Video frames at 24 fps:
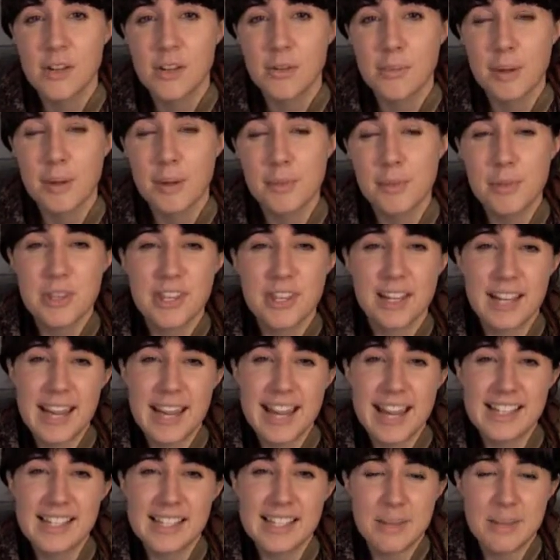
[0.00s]
Remember, the
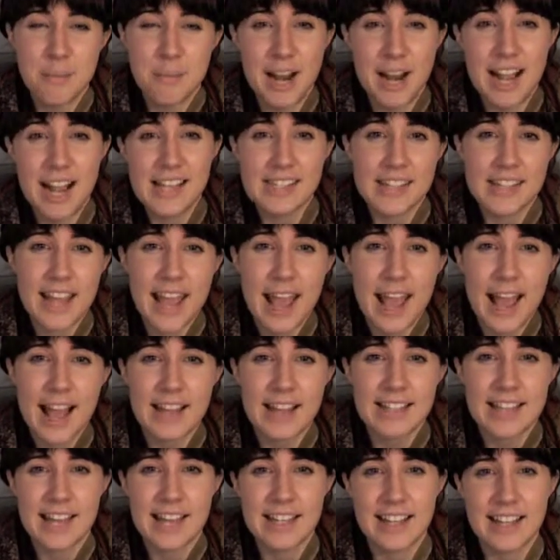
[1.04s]
Kansas-Nebraska
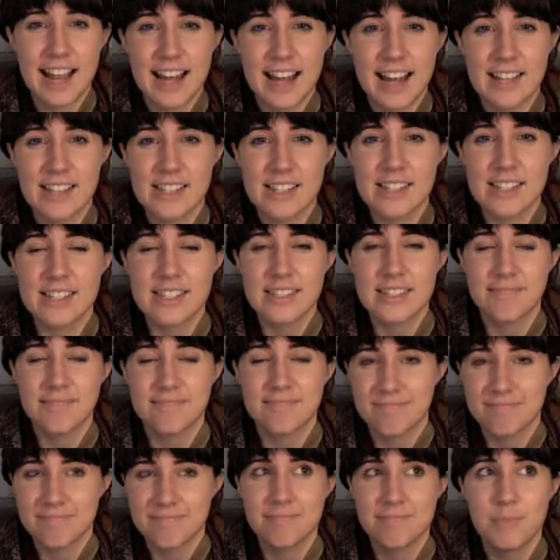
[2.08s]
Act had kind of
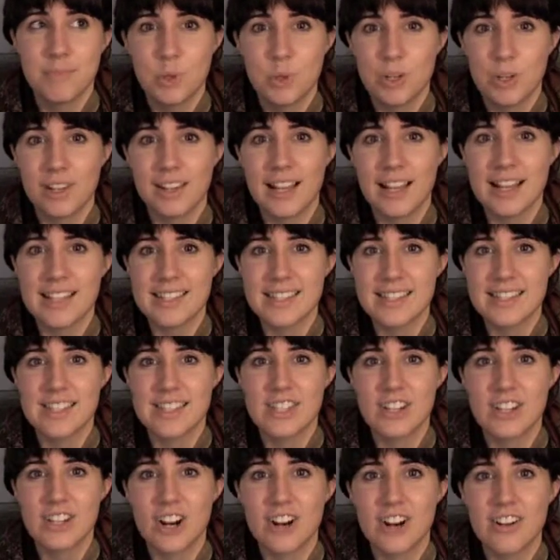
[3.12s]
more or less
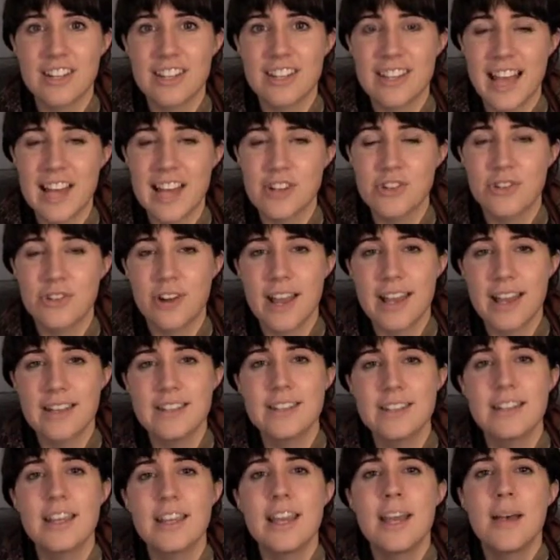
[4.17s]
started that
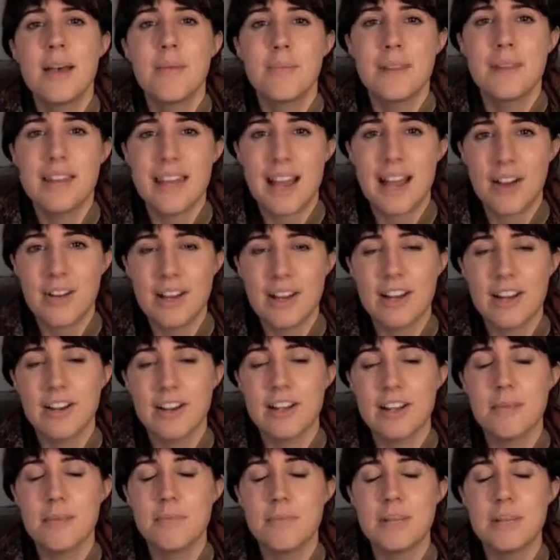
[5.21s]
trend, but now
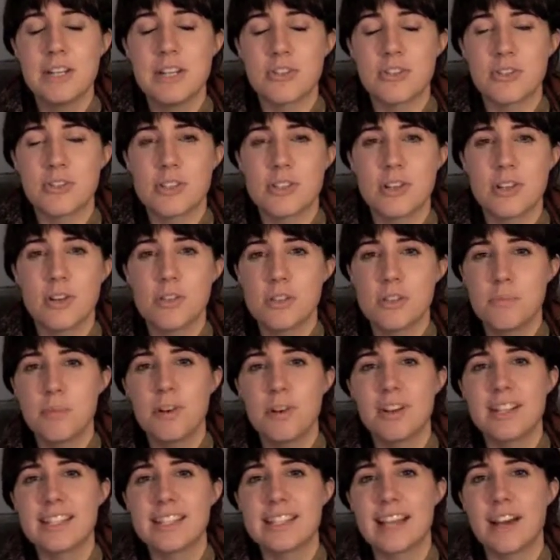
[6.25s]
Harriet Beecher Stowe's
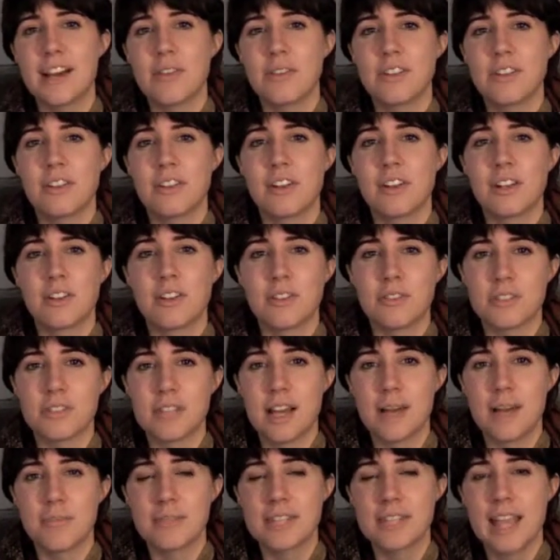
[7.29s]
book is out there, Uncle
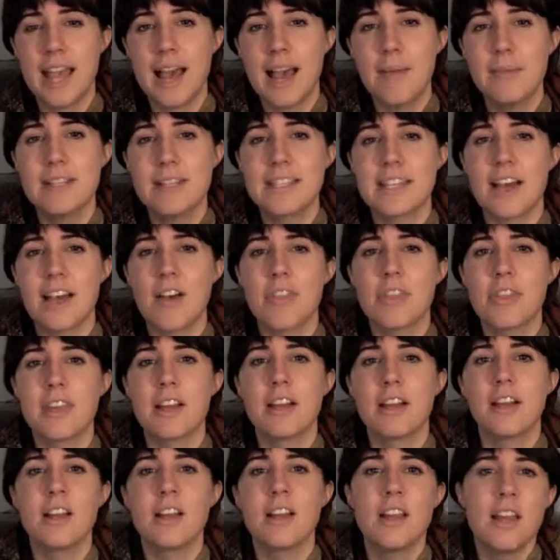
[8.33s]
Tom's Cabin's out
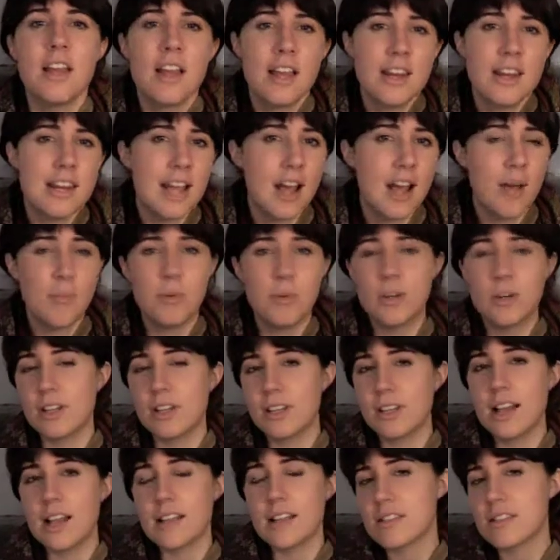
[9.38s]
there. Now, more or
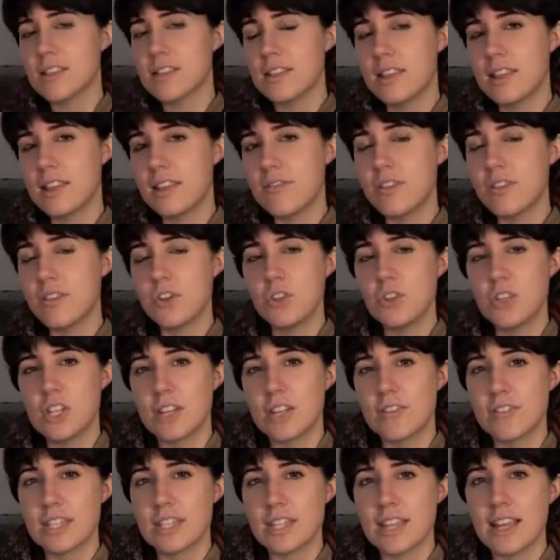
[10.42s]
less, the
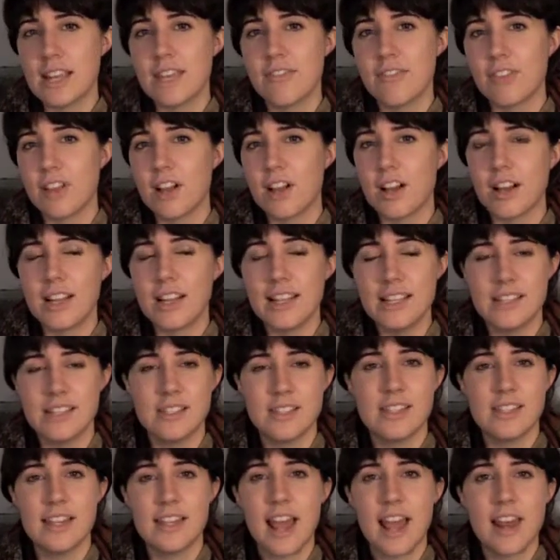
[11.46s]
fugitive slave law
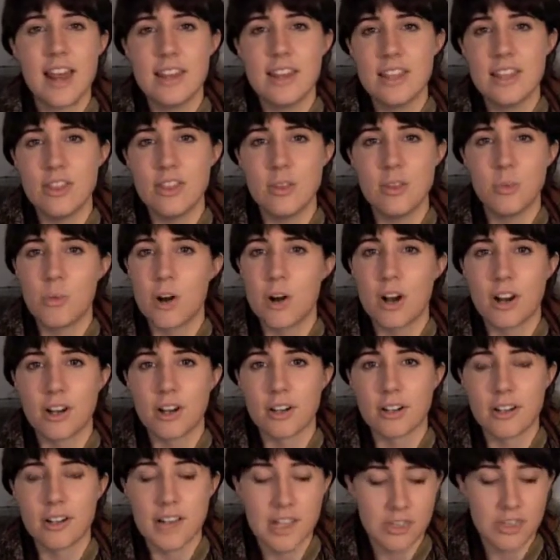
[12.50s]
is dead in the
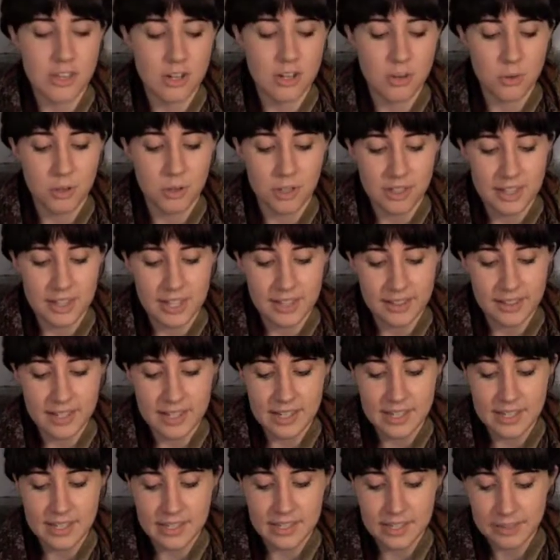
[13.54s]
water, in the North at
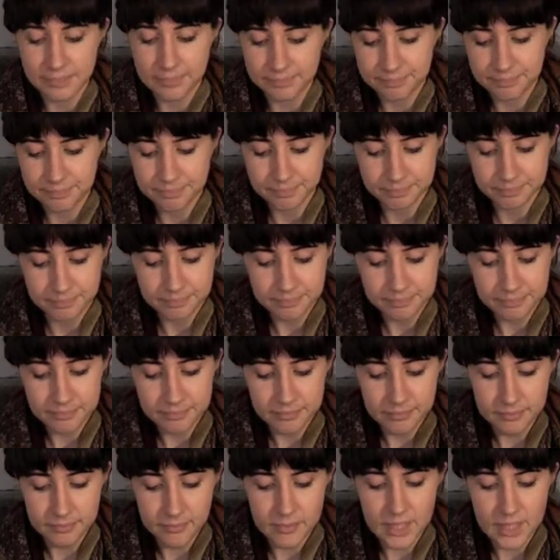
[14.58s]
least.
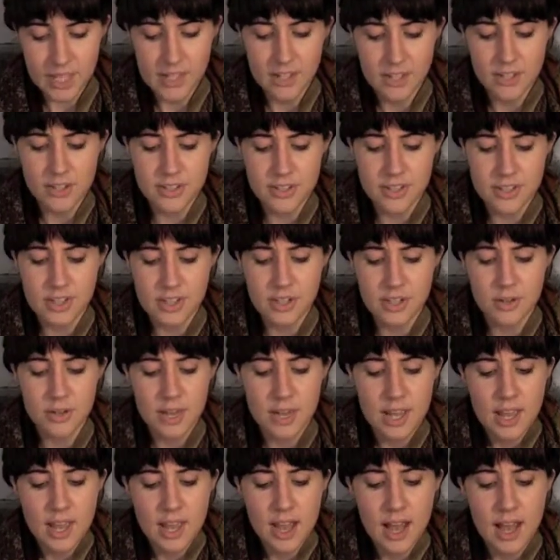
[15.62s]
And also,
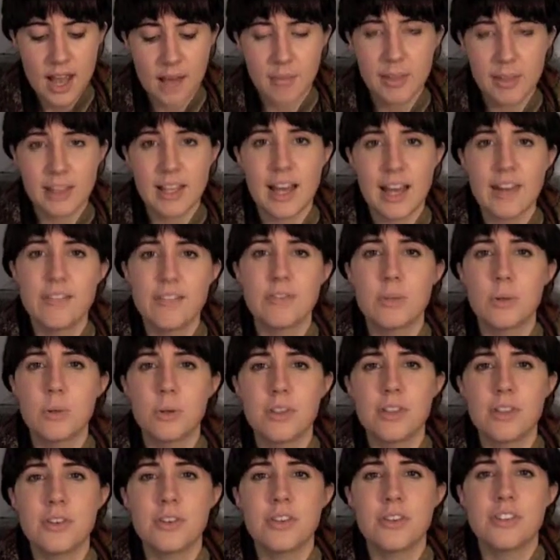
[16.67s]
a lot of
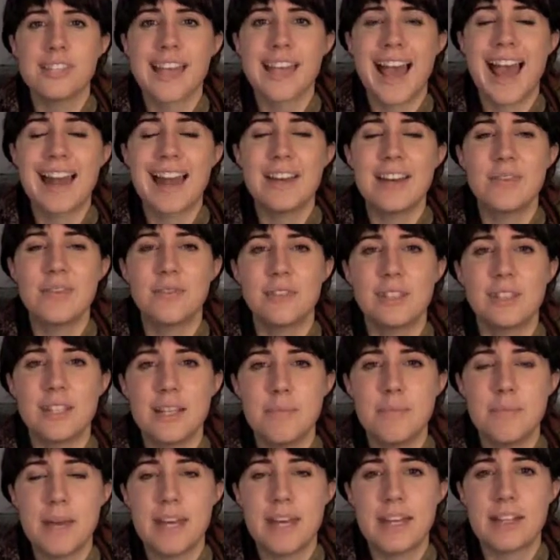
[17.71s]
Northerners hadn't really
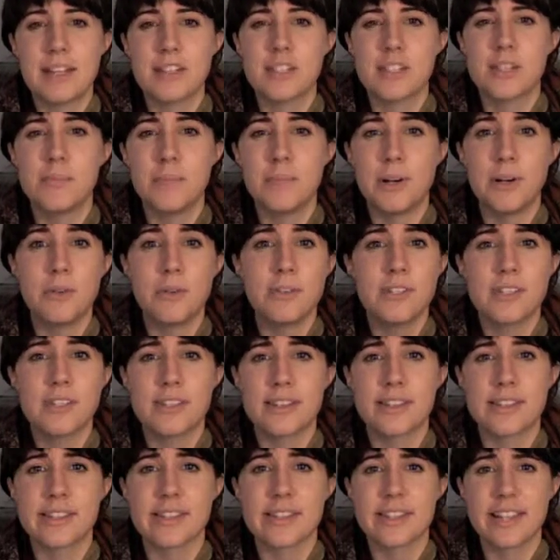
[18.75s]
been exposed
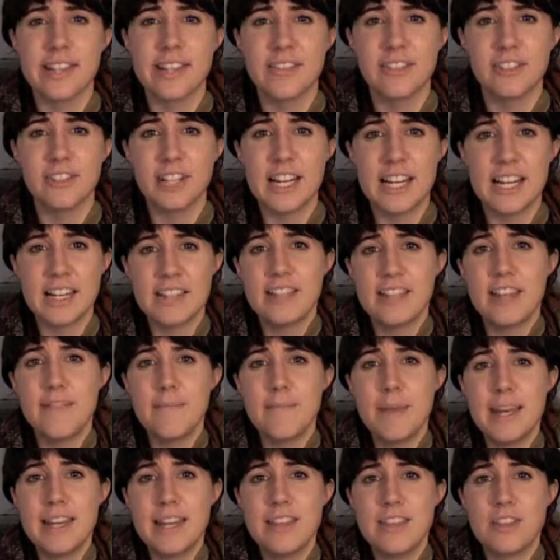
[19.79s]
to slavery. They've
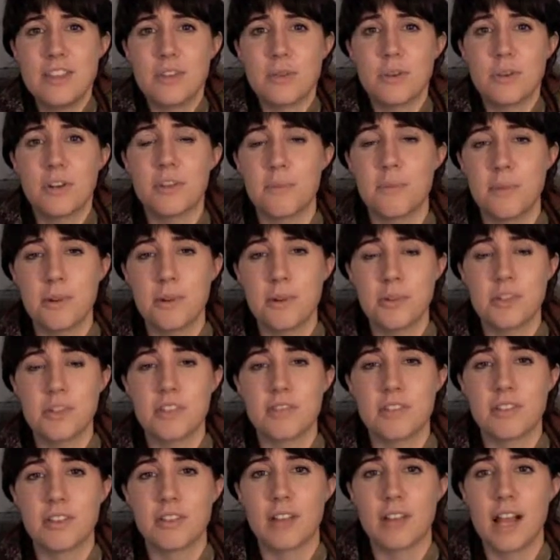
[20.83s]
been in the North most of
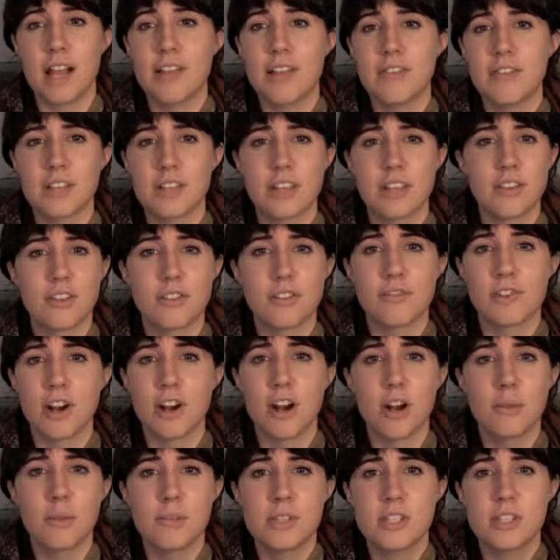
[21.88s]
their lives on their
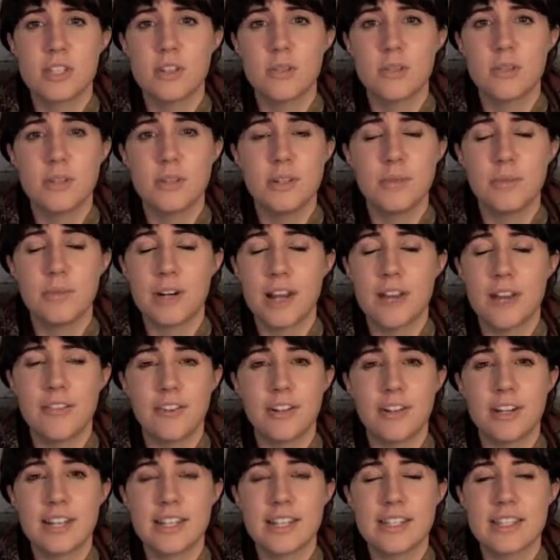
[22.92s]
farms doing whatever
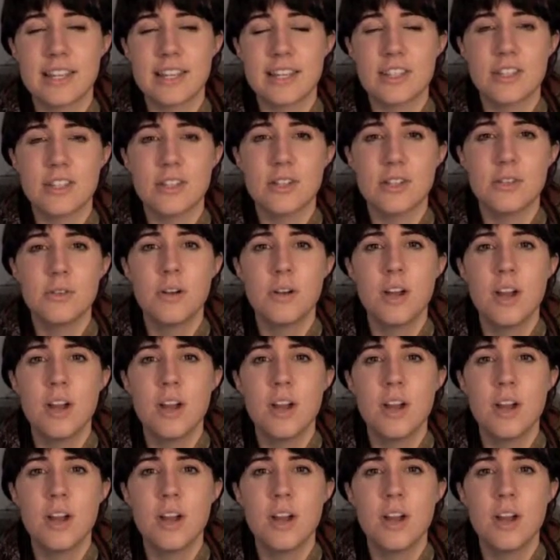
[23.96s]
it is they do.